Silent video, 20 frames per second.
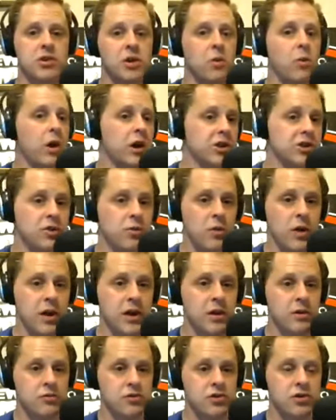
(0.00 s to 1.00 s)
You can watch the
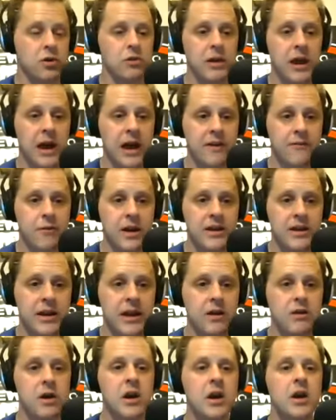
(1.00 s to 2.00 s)
radio show live right
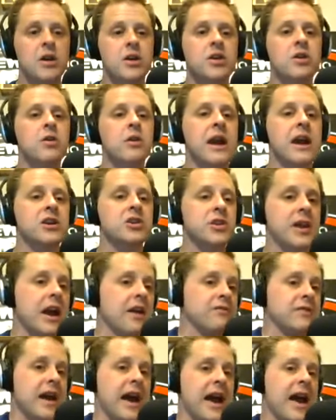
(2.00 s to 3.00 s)
now. You don't actually
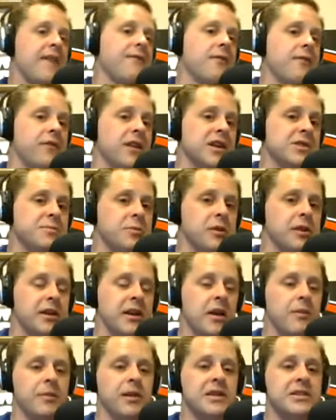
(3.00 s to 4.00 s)
have to have a Facebook
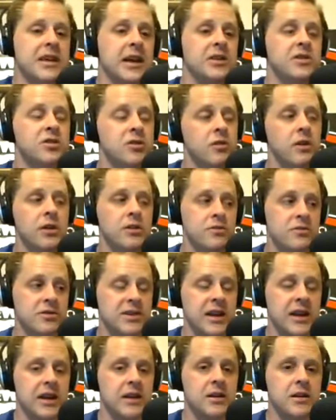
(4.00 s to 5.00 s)
account because I do
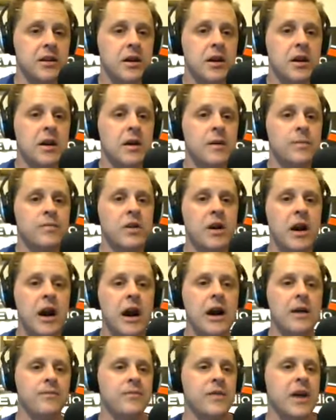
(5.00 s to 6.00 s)
understand, you know,
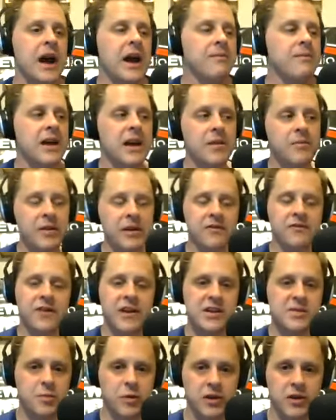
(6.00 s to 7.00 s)
I, am not a big
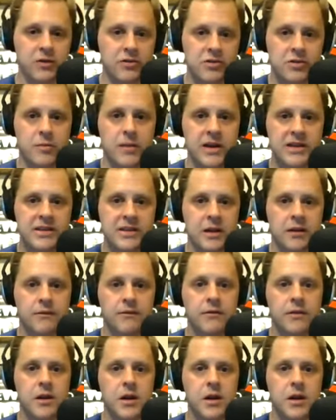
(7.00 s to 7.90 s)
Facebook user myself.